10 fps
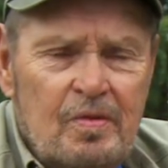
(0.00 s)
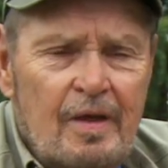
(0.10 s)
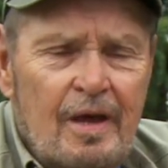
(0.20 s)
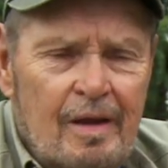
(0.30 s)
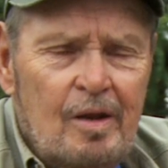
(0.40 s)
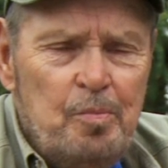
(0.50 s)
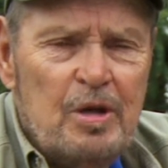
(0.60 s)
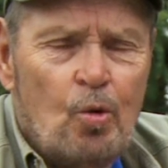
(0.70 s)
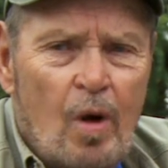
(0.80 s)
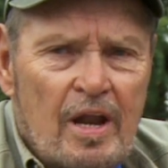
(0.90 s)
that'd
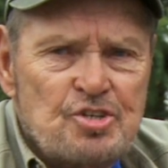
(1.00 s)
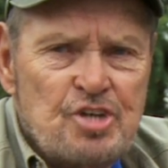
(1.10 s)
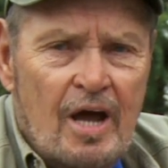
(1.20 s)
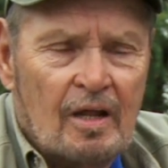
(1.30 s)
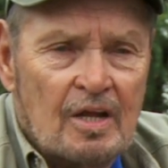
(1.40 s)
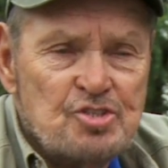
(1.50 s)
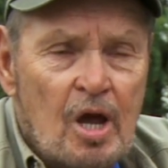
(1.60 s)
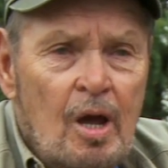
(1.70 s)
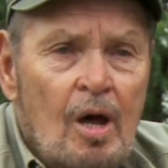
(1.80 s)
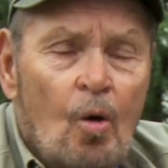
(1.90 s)
be quite a challenge.
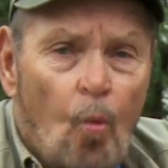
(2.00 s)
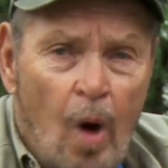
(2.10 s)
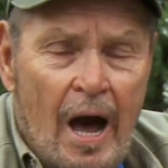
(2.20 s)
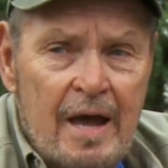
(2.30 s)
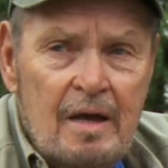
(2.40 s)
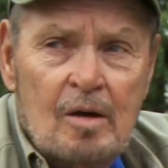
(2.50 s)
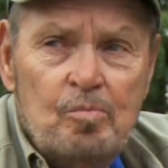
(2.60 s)
Why?